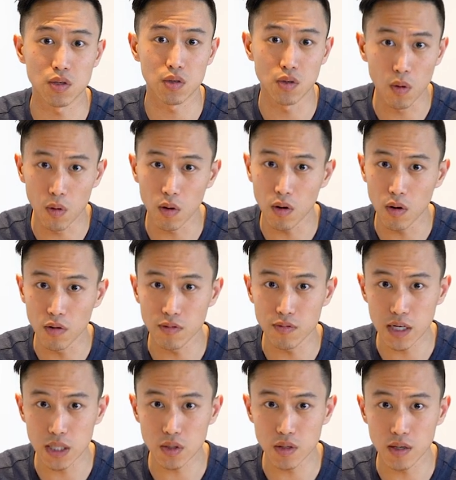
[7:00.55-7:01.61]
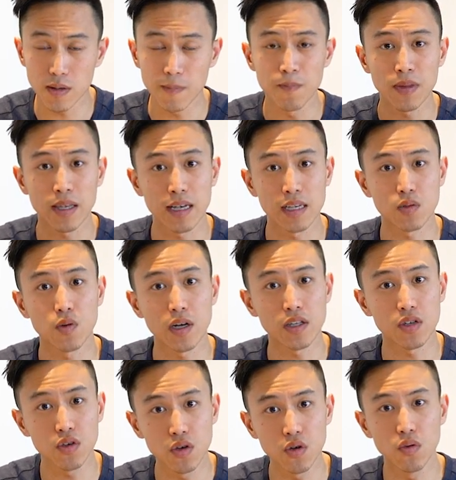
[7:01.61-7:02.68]
your own restaurant is
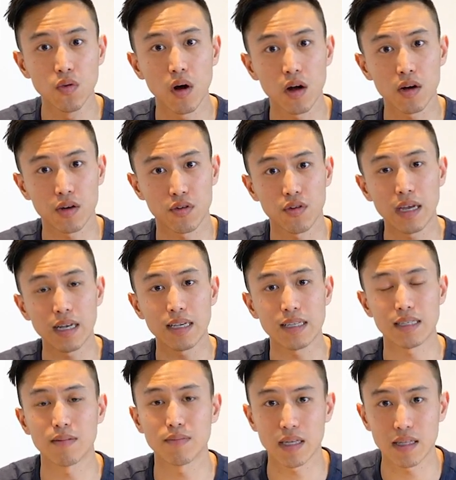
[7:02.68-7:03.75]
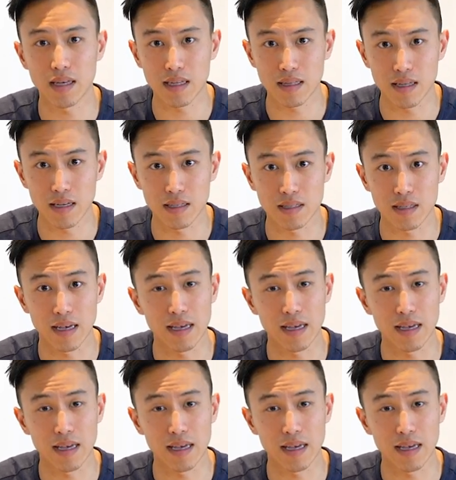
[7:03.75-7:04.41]
when you are creating something like this,